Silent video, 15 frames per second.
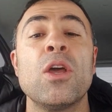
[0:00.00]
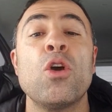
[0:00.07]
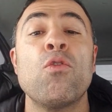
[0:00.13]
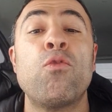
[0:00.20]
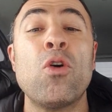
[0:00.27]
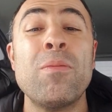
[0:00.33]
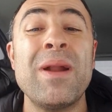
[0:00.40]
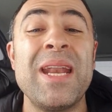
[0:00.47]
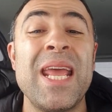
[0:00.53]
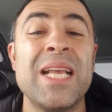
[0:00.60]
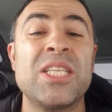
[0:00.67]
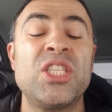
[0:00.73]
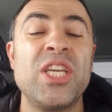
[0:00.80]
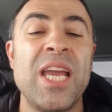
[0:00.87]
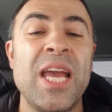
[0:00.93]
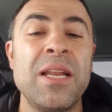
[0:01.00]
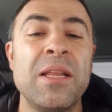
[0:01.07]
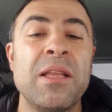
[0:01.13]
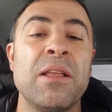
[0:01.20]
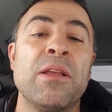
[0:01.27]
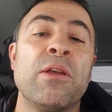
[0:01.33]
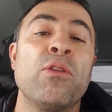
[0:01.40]
former next gen,
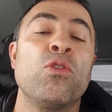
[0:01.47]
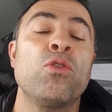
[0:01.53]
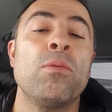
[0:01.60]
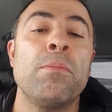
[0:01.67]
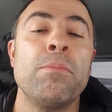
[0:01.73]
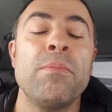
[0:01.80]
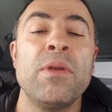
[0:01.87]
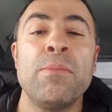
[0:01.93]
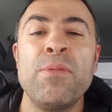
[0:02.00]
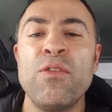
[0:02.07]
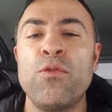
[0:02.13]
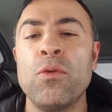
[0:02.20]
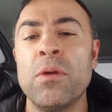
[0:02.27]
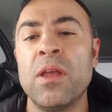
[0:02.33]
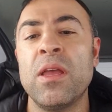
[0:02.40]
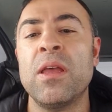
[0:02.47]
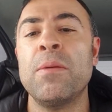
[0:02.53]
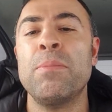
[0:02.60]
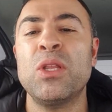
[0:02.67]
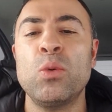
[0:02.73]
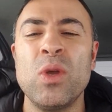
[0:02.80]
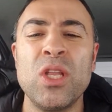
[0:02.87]

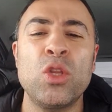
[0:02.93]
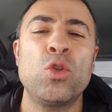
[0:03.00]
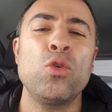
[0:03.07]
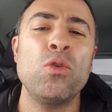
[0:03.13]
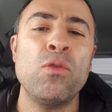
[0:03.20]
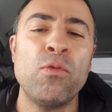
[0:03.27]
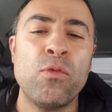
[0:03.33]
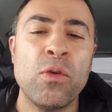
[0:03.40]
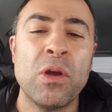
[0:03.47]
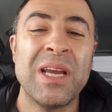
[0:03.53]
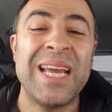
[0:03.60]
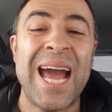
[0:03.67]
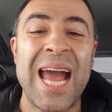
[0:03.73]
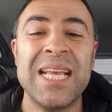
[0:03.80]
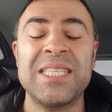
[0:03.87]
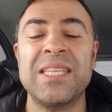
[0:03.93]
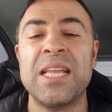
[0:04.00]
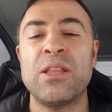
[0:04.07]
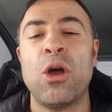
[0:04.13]
between two guys that